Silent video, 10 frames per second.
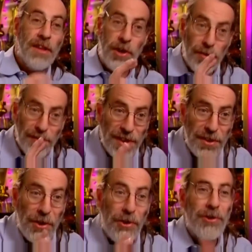and
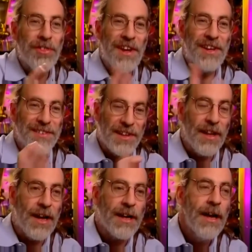using the Earth as a
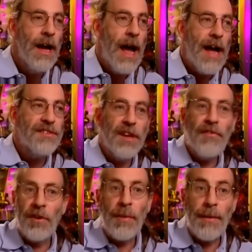clock has
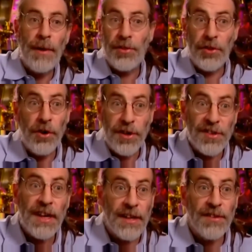differed by about 30
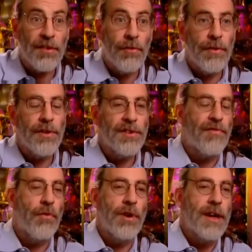seconds over this
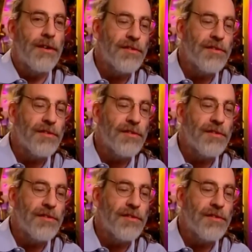40